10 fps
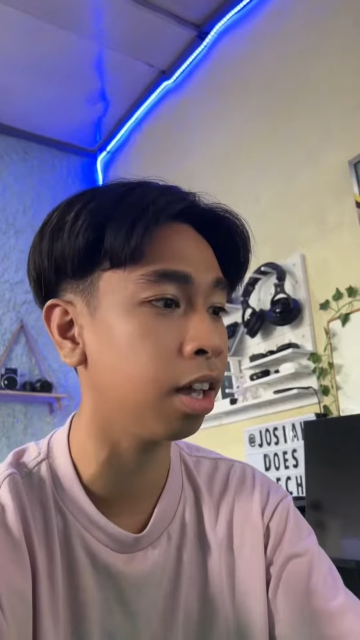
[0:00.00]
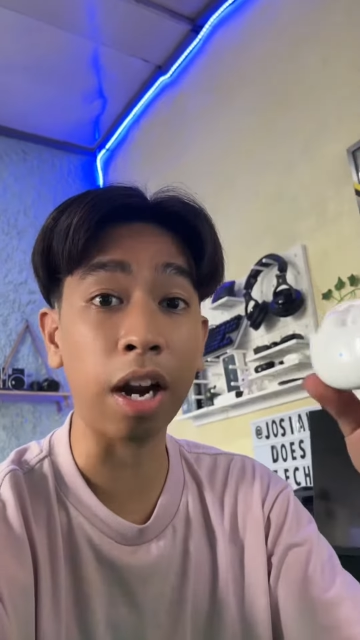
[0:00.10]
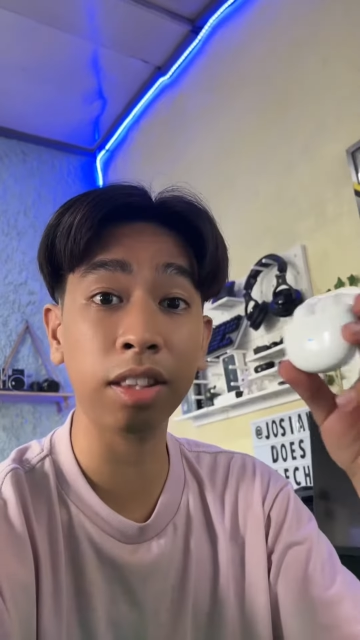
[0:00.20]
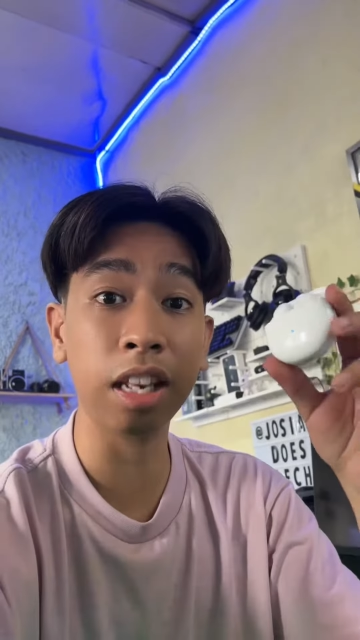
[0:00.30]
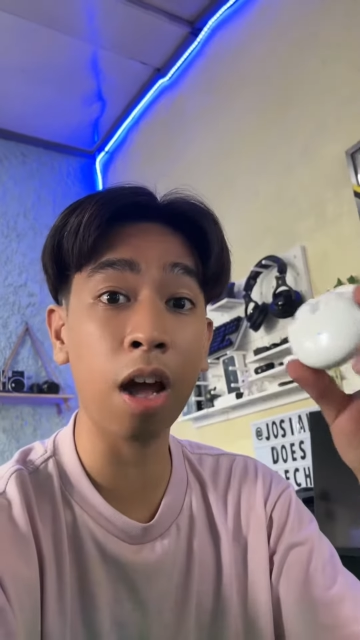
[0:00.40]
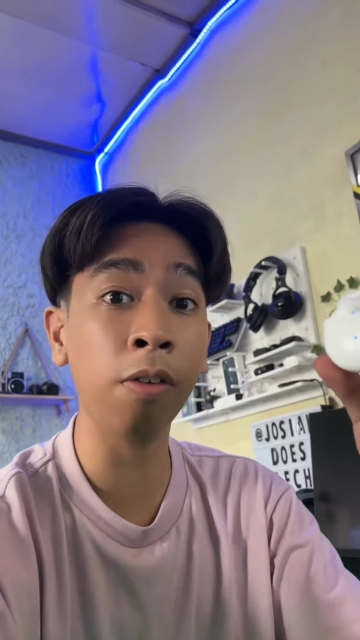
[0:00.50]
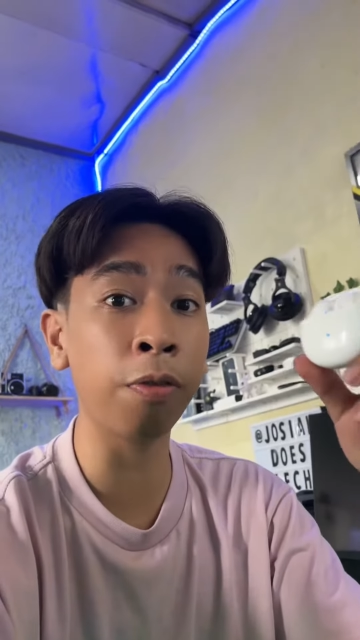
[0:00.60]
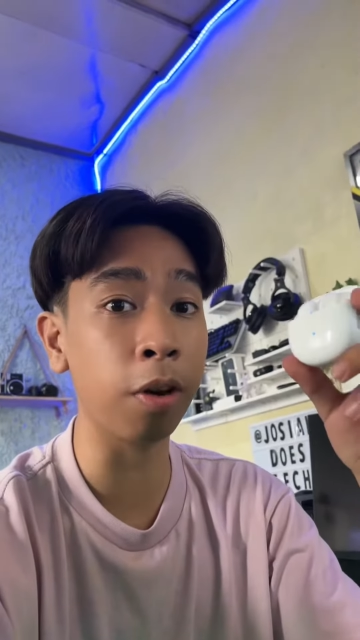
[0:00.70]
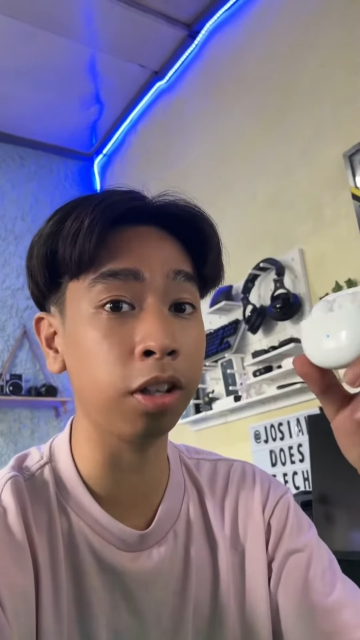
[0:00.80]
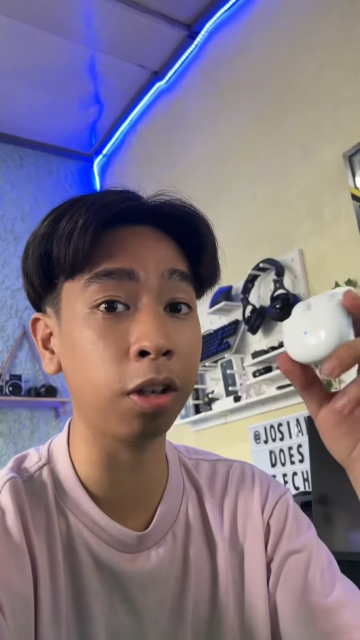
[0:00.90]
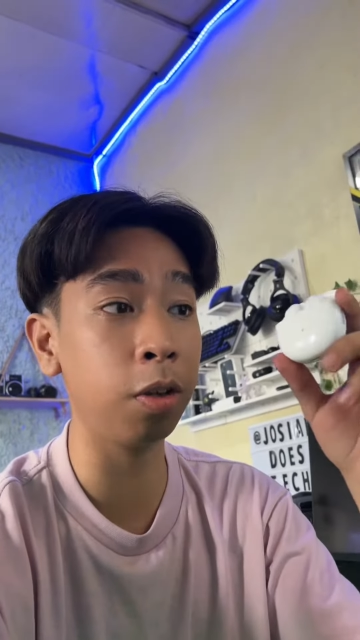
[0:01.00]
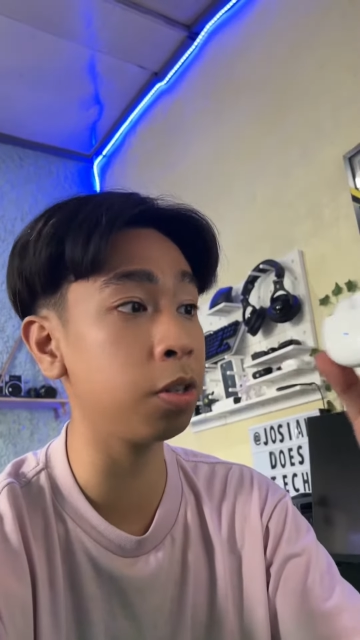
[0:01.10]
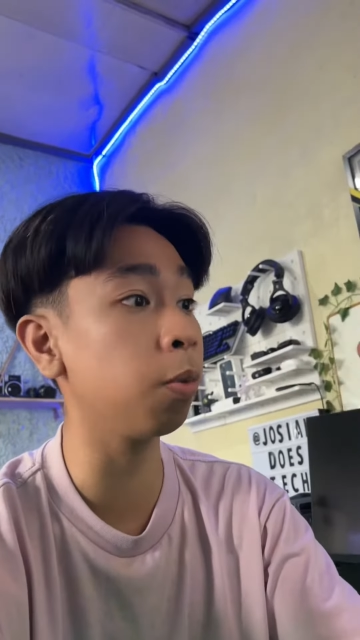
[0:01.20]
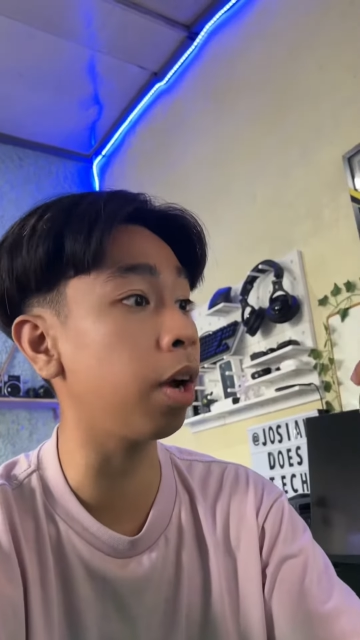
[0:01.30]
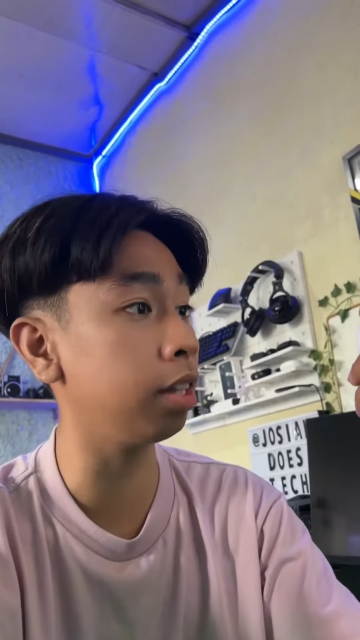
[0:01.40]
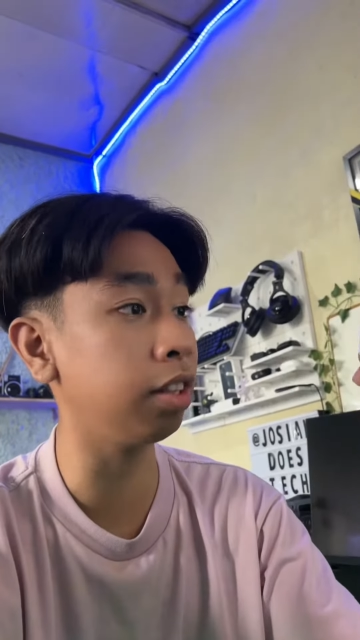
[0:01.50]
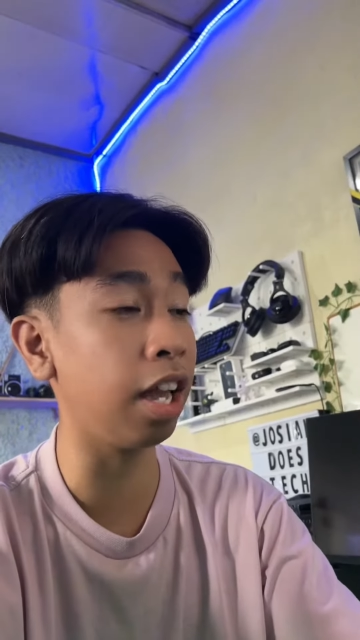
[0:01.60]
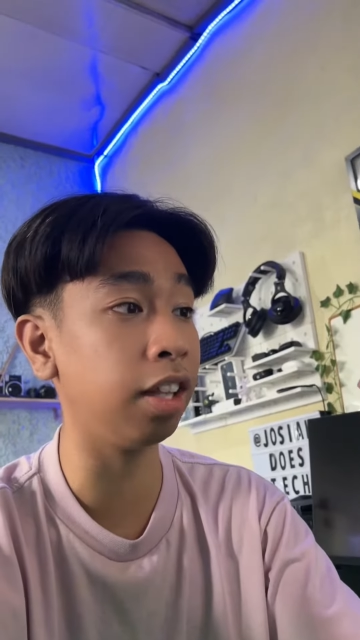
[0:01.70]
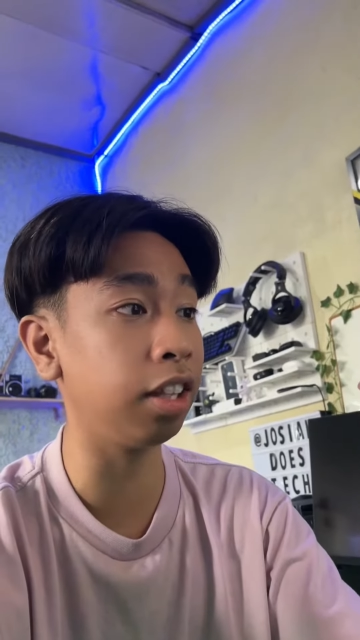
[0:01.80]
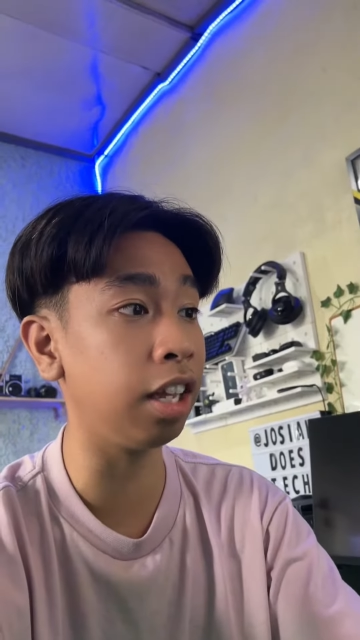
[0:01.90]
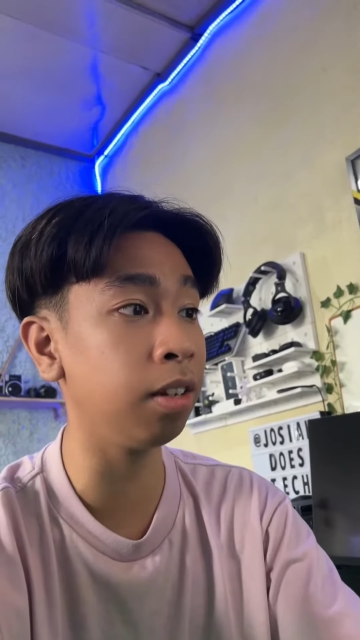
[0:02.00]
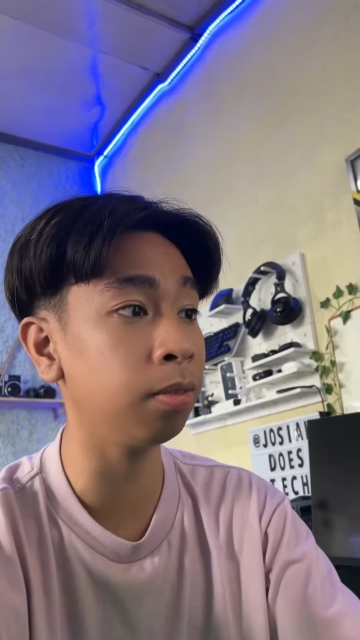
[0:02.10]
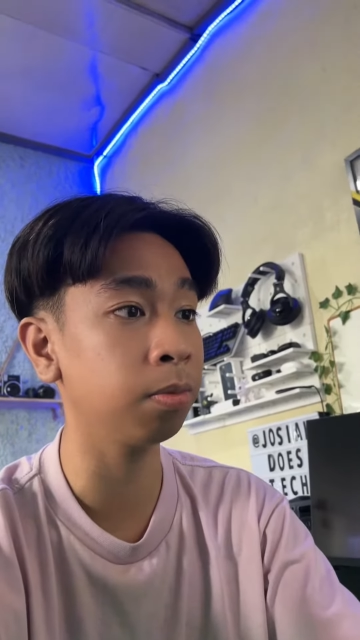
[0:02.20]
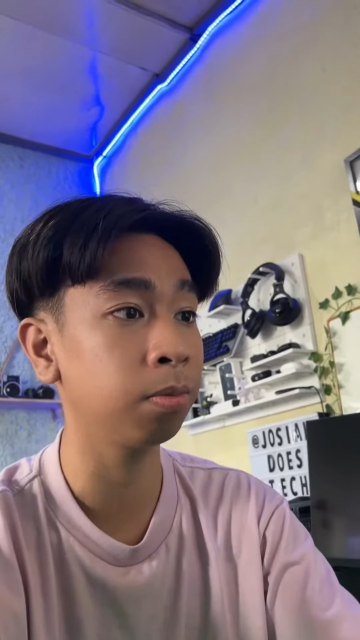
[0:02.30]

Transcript: Right now for the QCY T18,